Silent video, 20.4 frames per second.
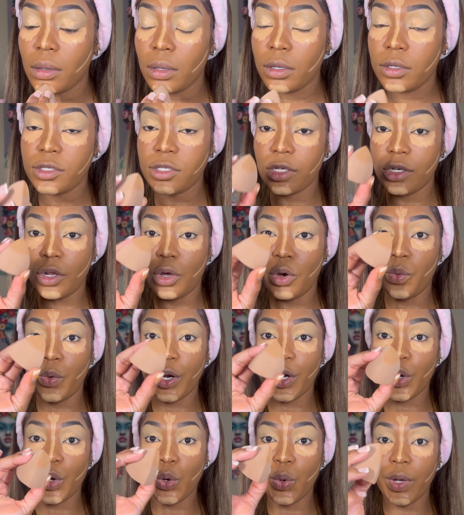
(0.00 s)
So now we're
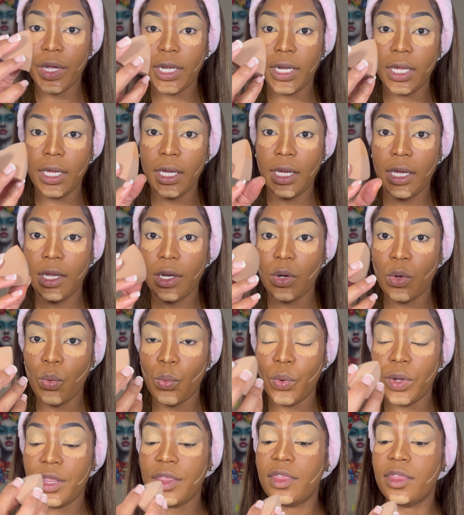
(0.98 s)
going in
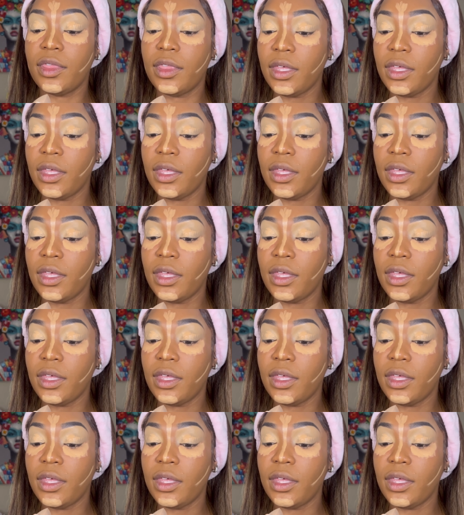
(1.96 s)
with